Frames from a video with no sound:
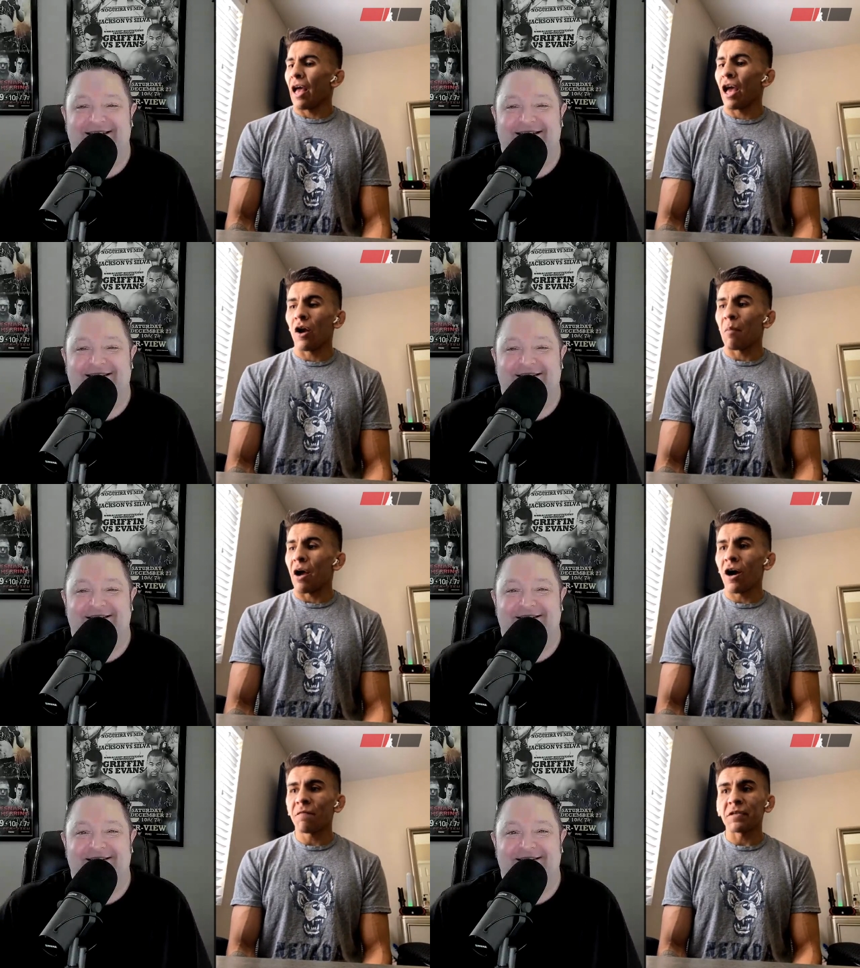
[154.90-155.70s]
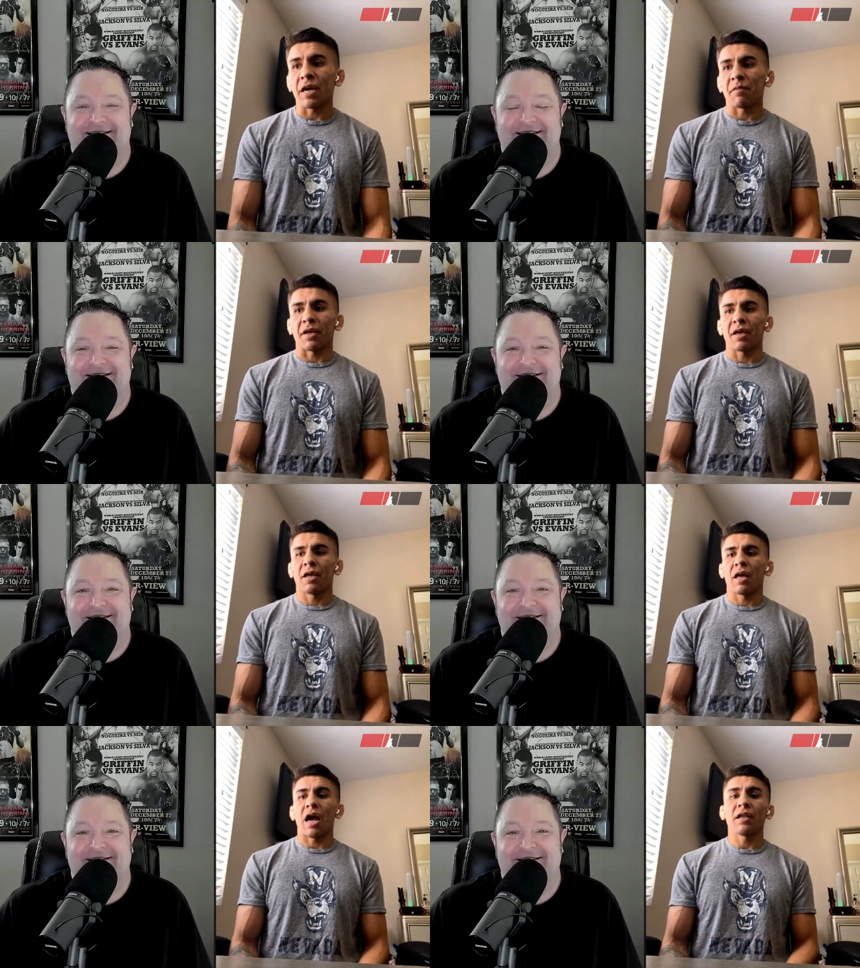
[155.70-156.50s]
Speaker 1: and on my off time, like
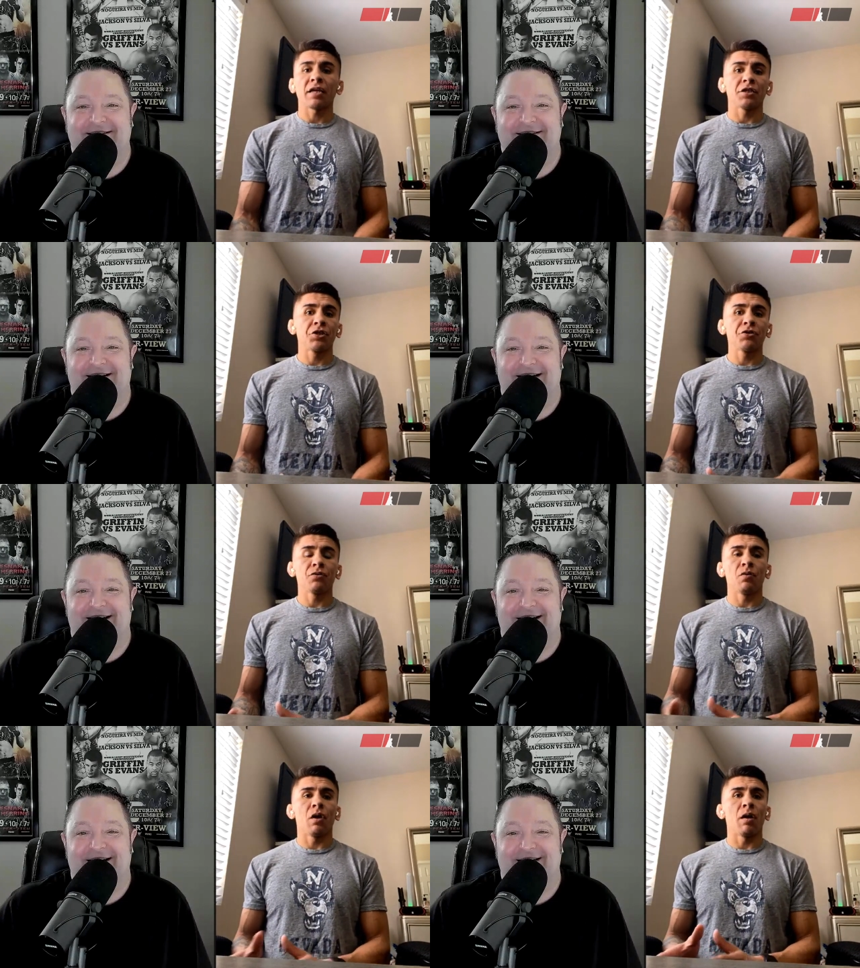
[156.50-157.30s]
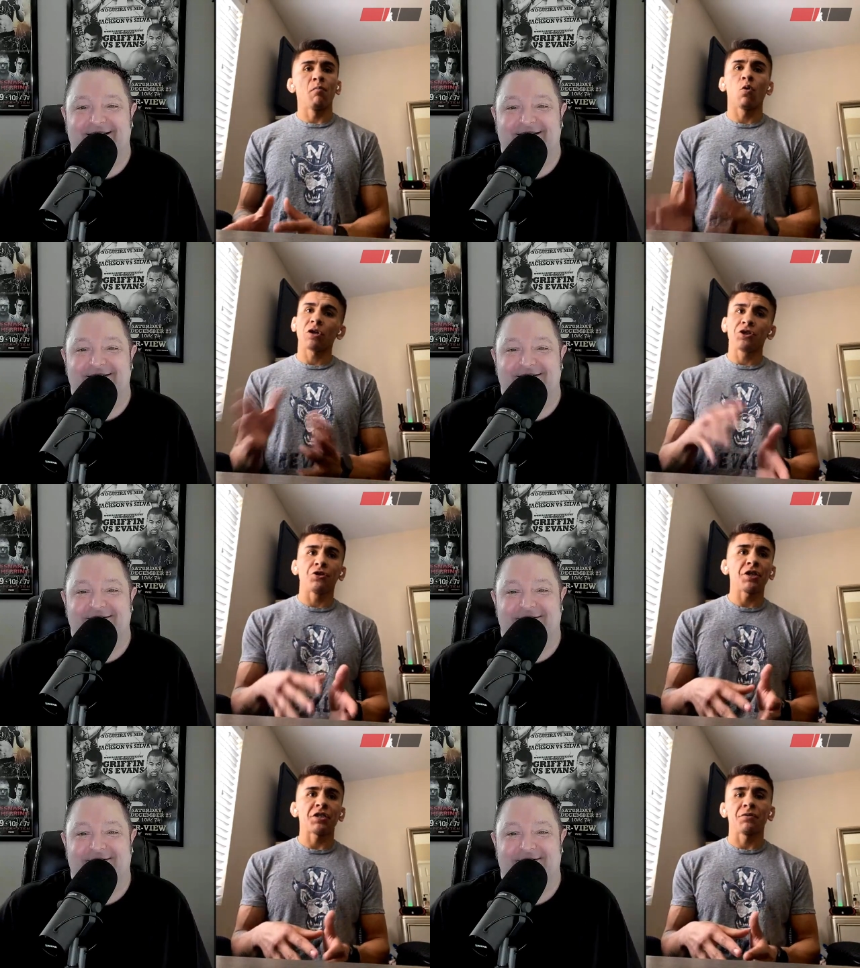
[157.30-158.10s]
I like to do more
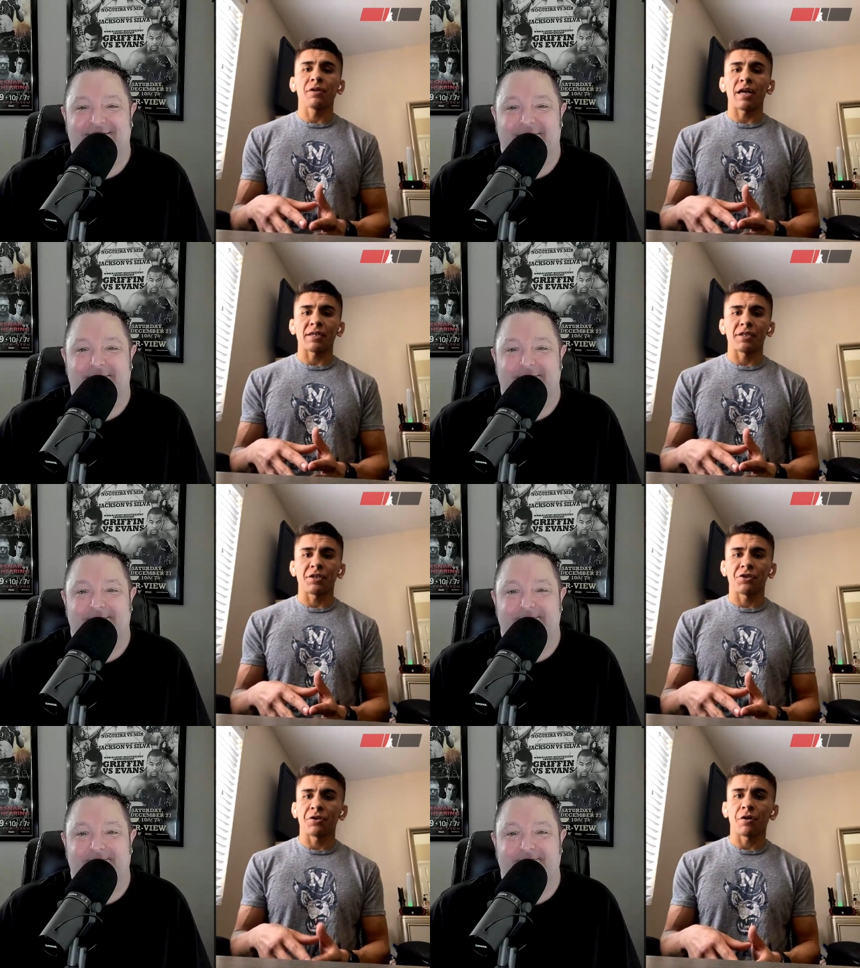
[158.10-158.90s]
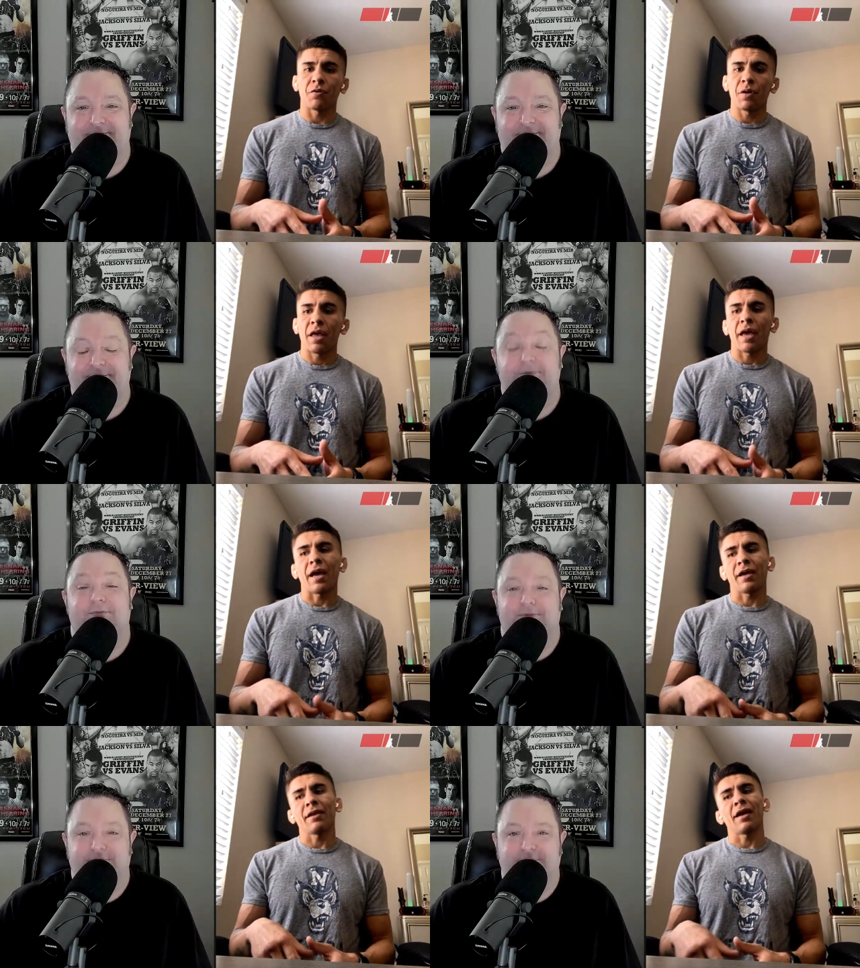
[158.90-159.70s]
jujitsu classes, you know,
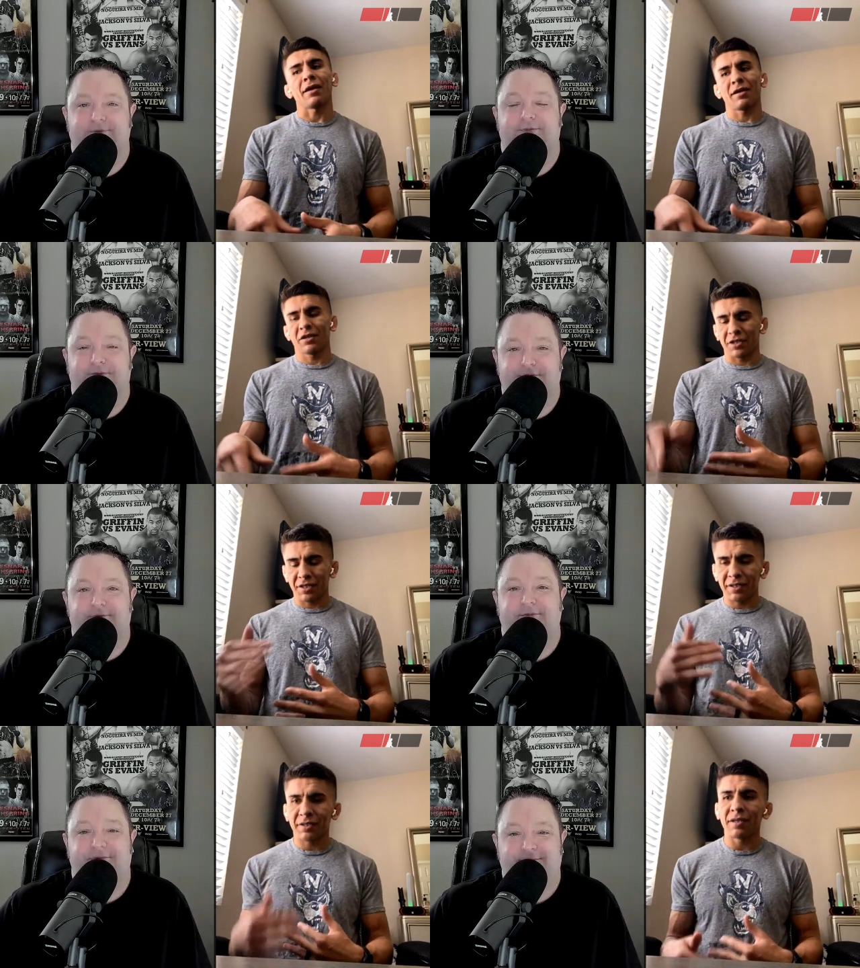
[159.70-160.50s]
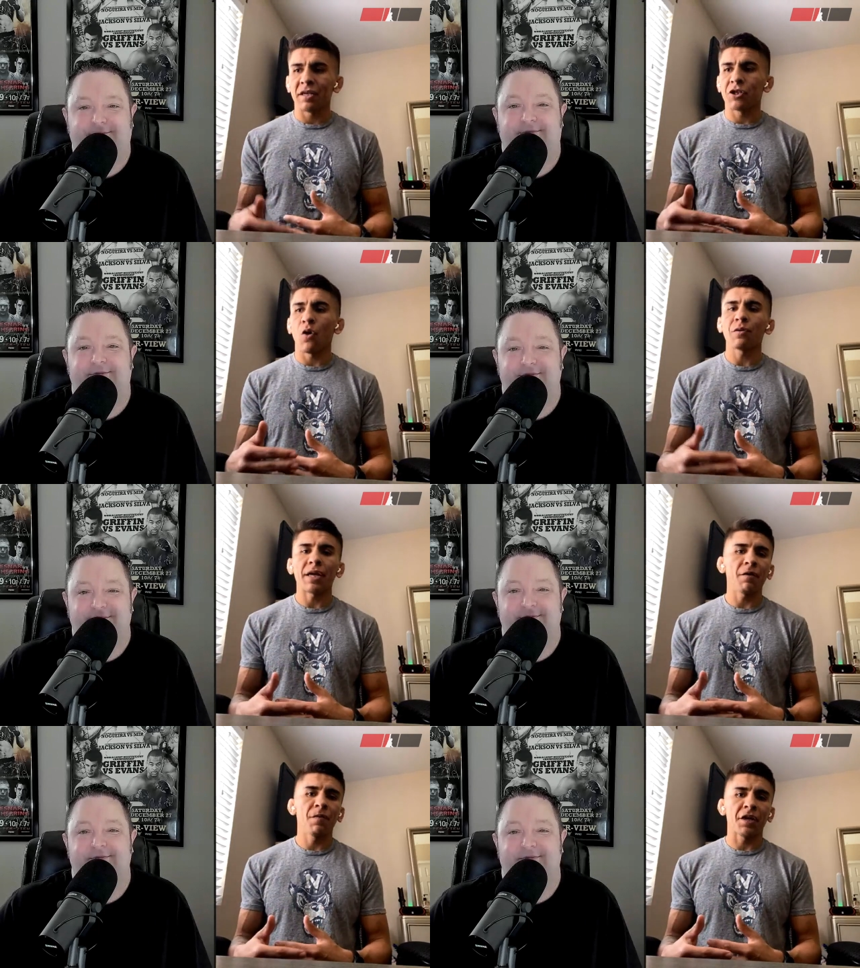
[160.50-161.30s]
and like just tone
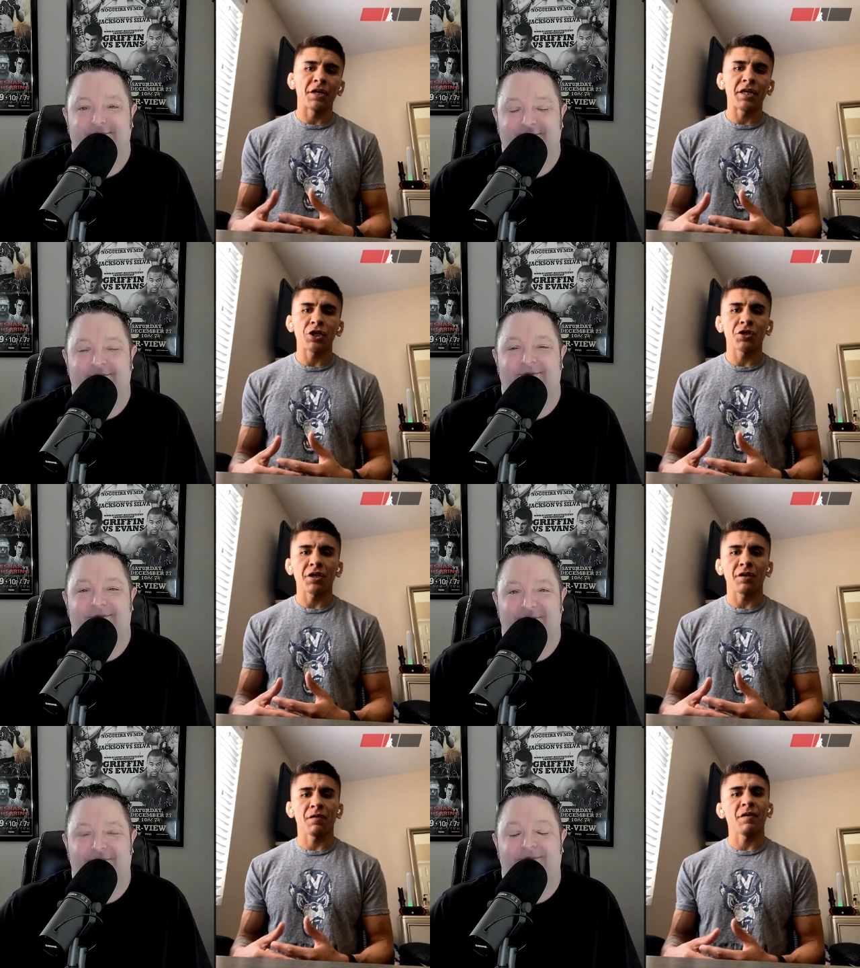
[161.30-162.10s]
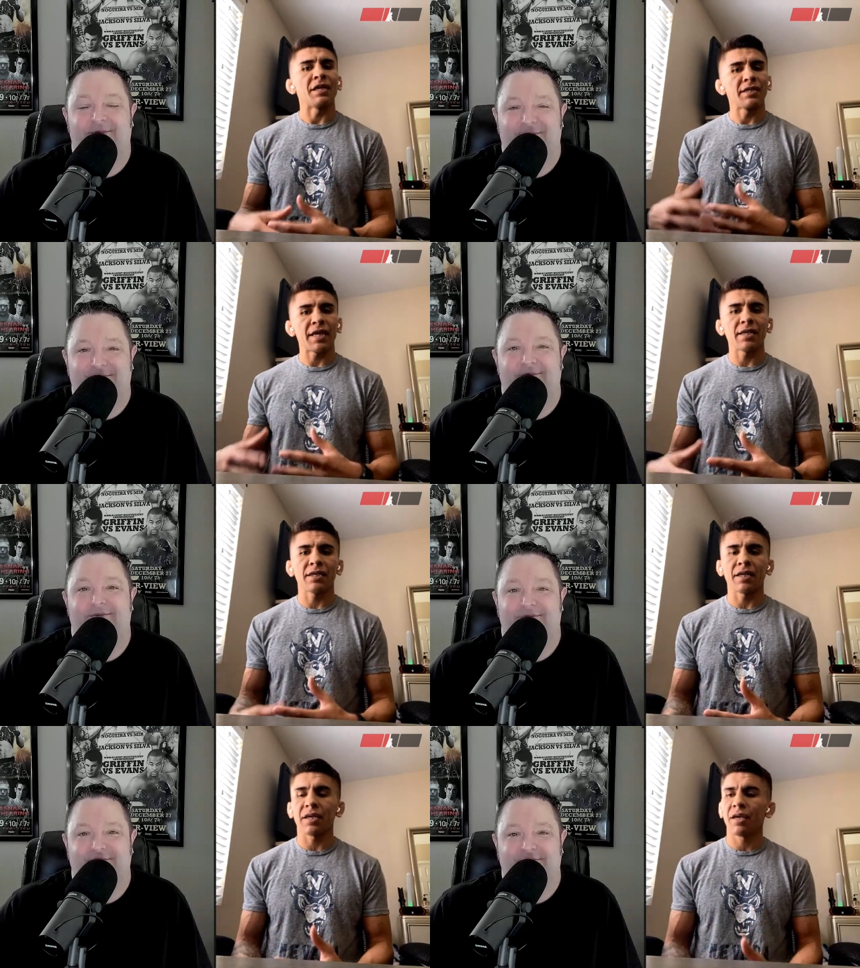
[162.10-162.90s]
down the conditioning, the
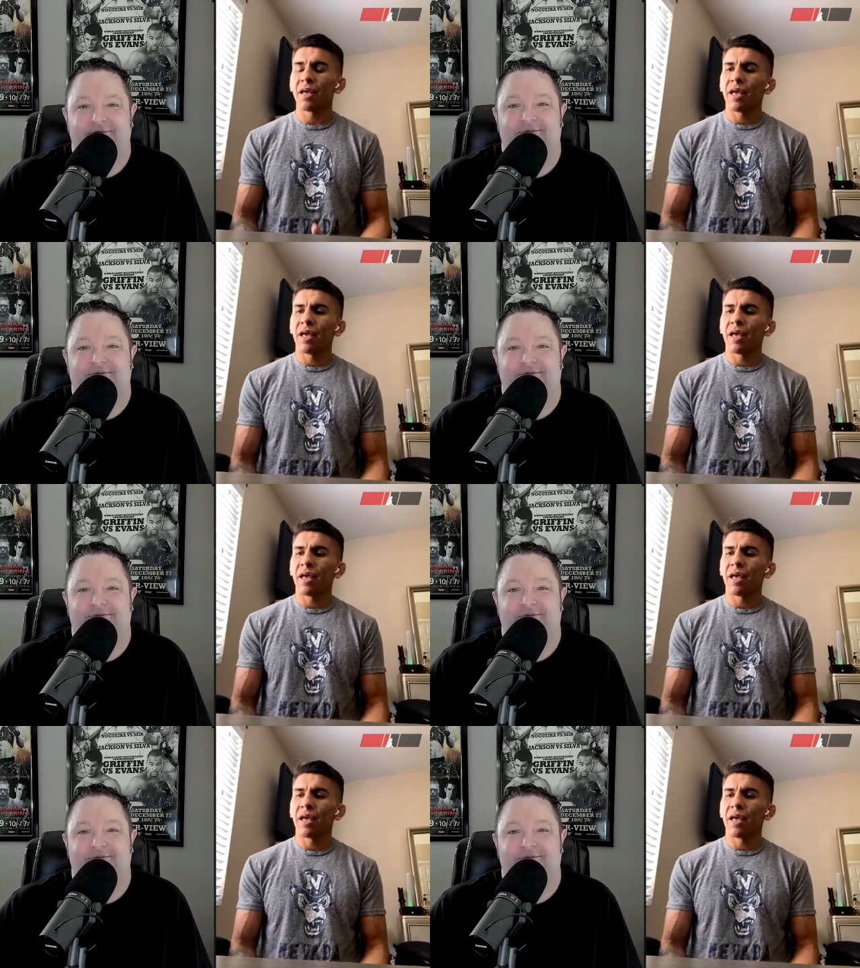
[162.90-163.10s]
intensity,